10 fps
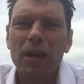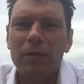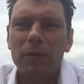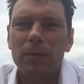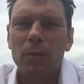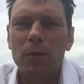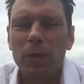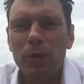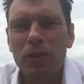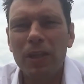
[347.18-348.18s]
traveled more, they
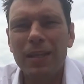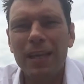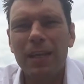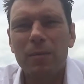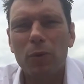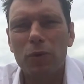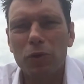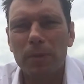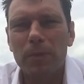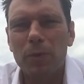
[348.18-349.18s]
wish they'd taken more
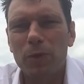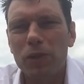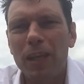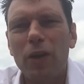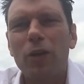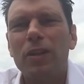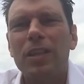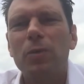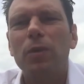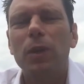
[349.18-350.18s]
trips, they wish they'd gone and
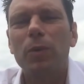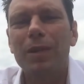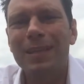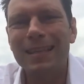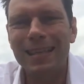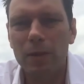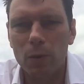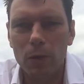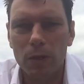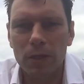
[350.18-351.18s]
seen what they wanted to see in the
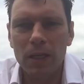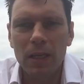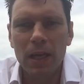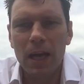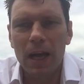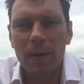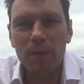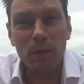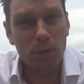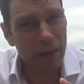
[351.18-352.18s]
world.
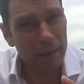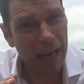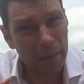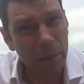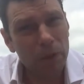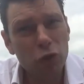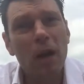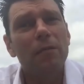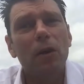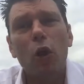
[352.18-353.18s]
It came up as
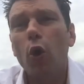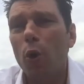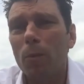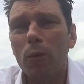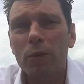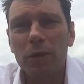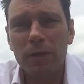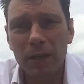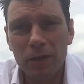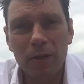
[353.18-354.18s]
travel a lot more than
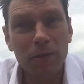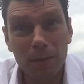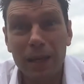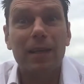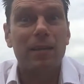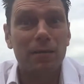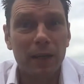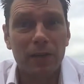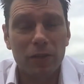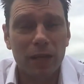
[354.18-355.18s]
adventure. For me, it's
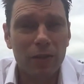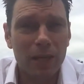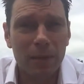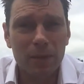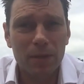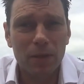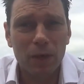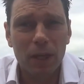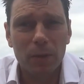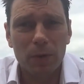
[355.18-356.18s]
adventure, and I just happen to
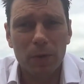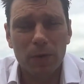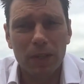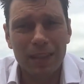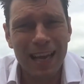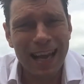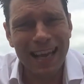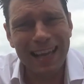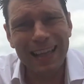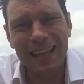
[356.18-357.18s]
hook it up with cool things.
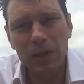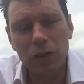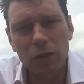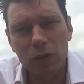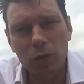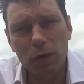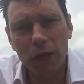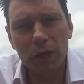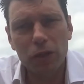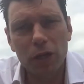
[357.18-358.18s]
And I think as you sort of go
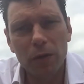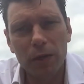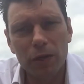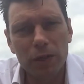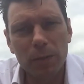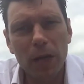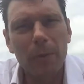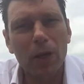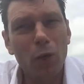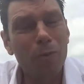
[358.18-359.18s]
down the generation, it's
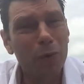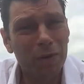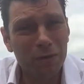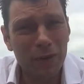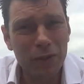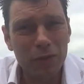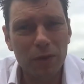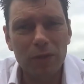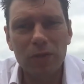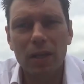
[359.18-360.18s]
becoming a lot more
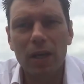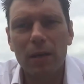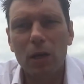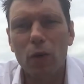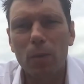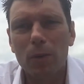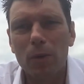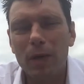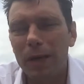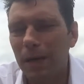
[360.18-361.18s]
adventurous and a lot
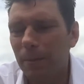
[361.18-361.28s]
more